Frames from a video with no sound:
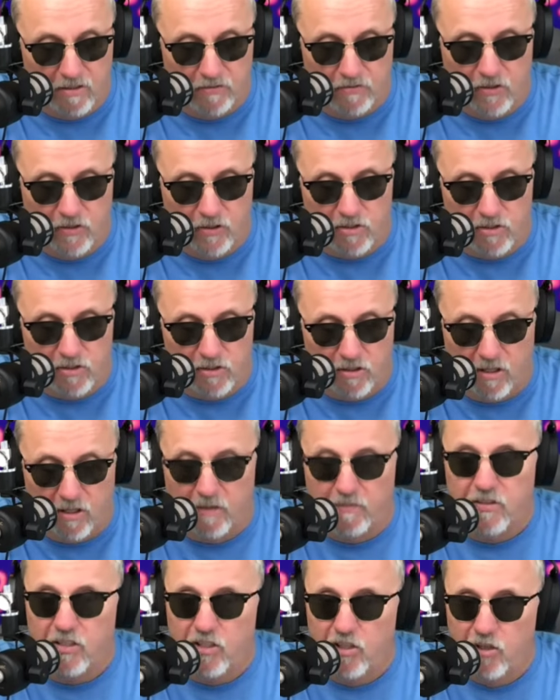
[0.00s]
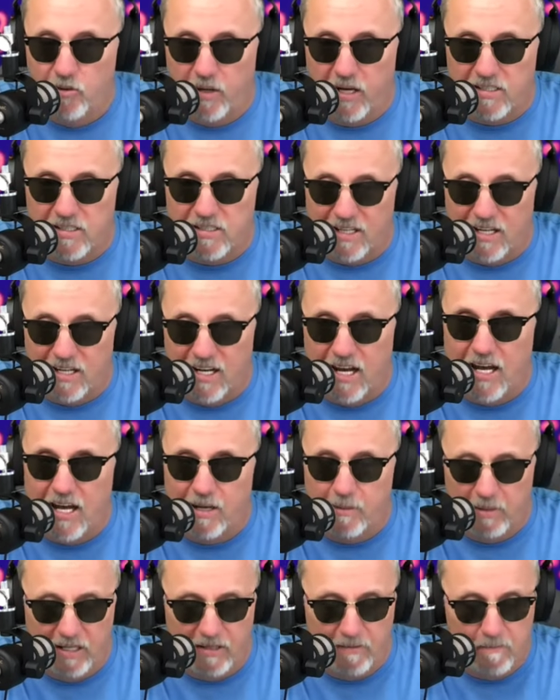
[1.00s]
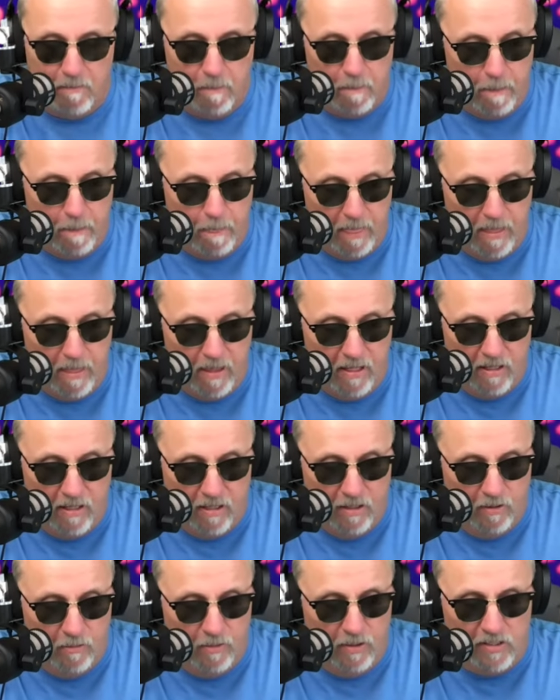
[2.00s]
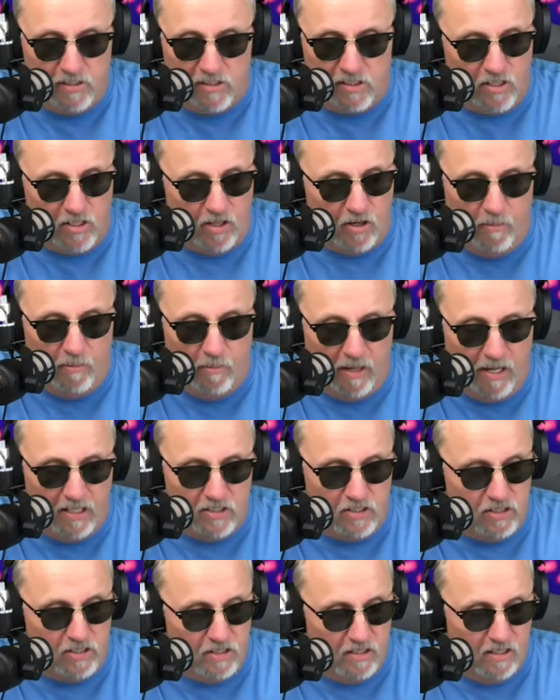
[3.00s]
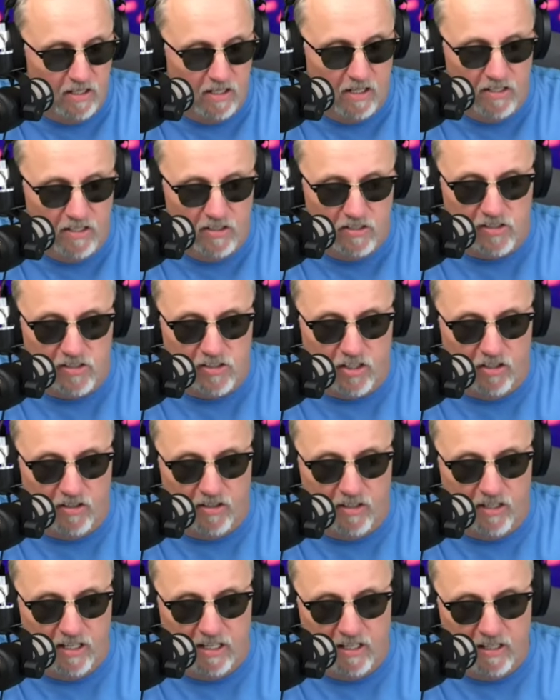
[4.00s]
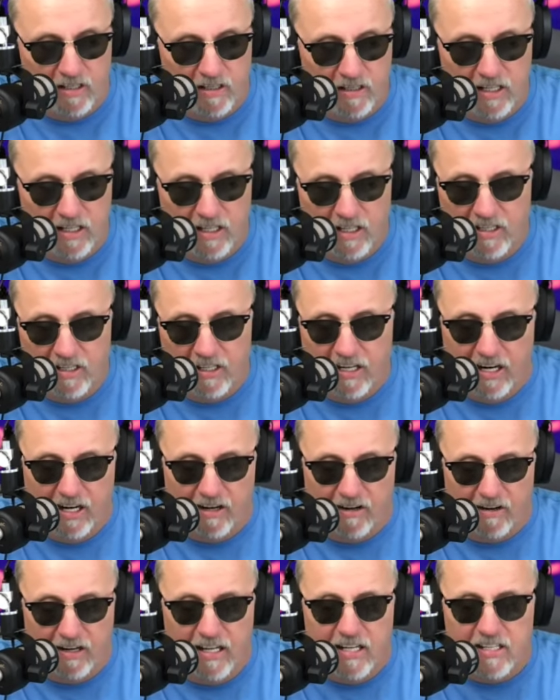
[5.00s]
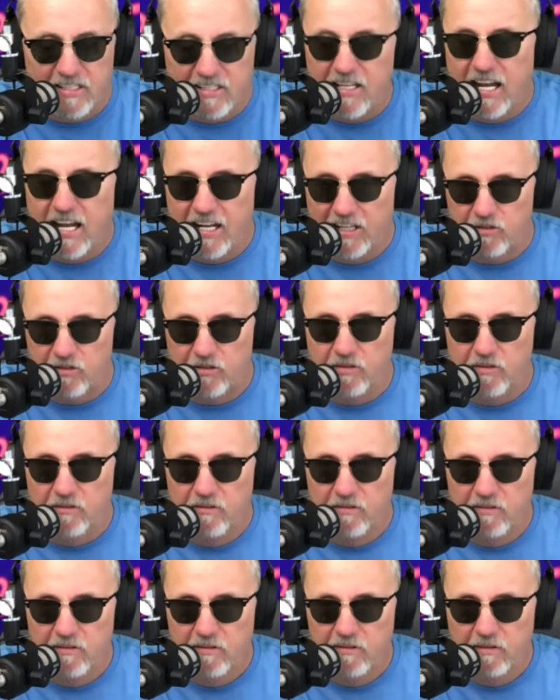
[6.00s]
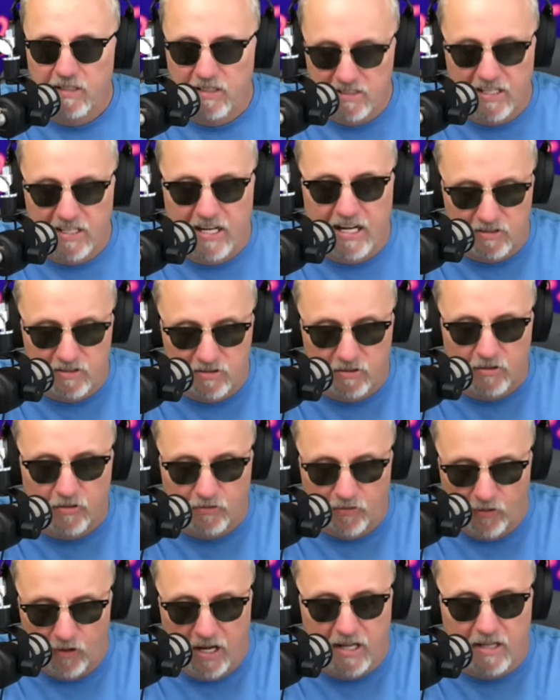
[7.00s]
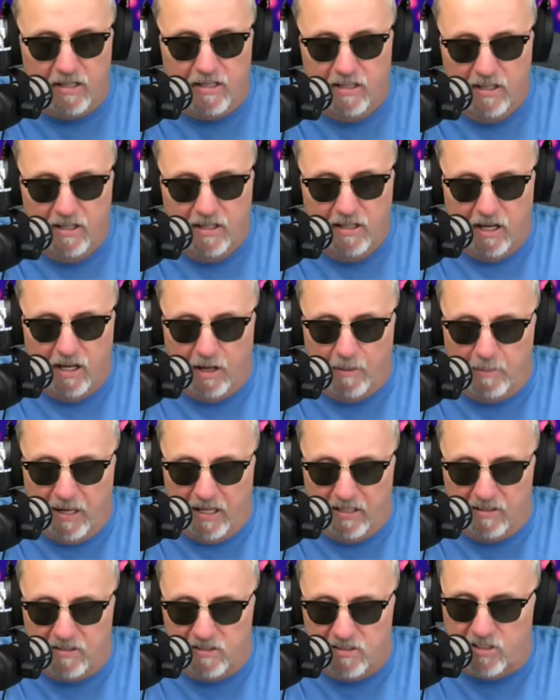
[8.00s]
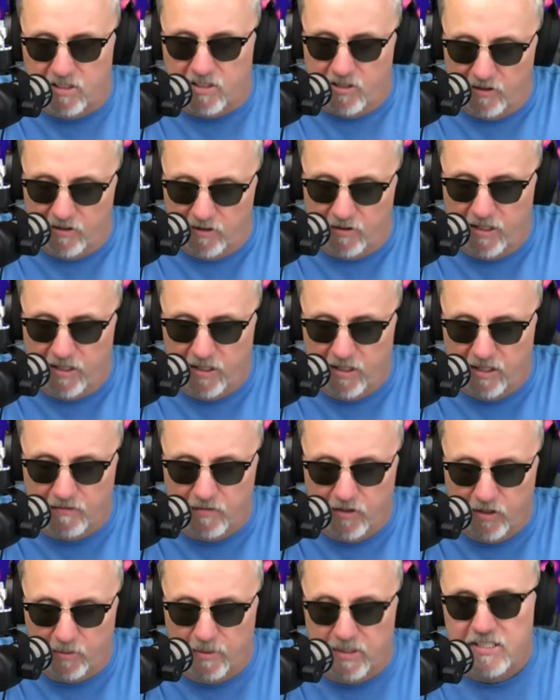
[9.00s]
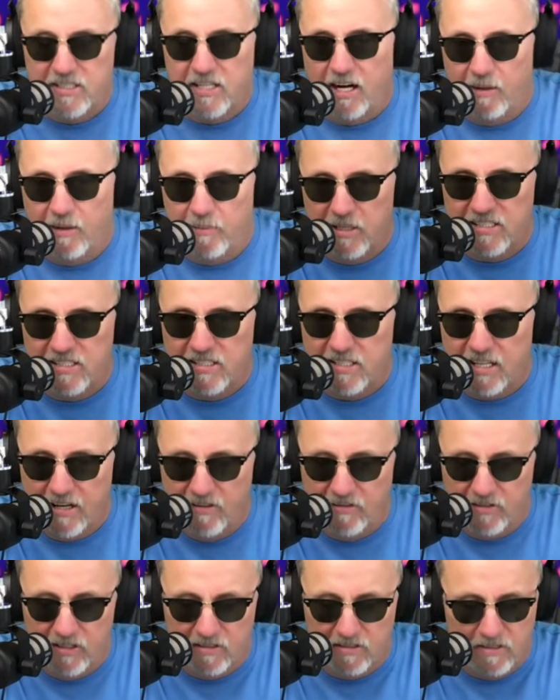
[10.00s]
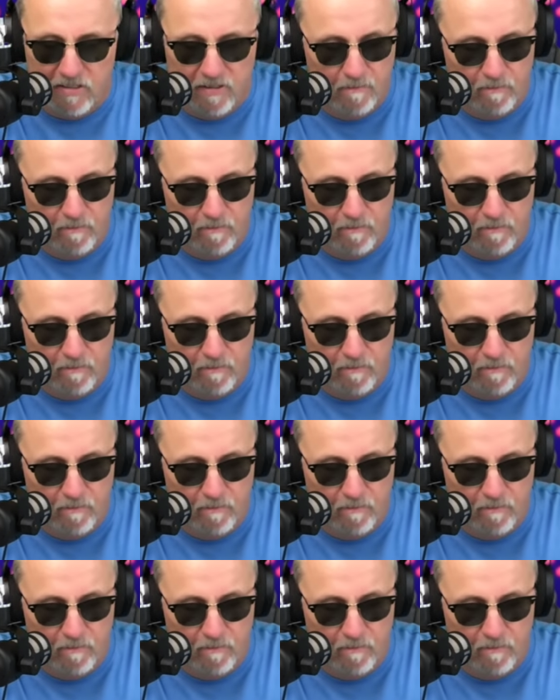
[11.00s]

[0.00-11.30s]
the future of the U S economy. With so much uncertainty in the air, it's natural, it's natural to fret about the security of your retirement savings.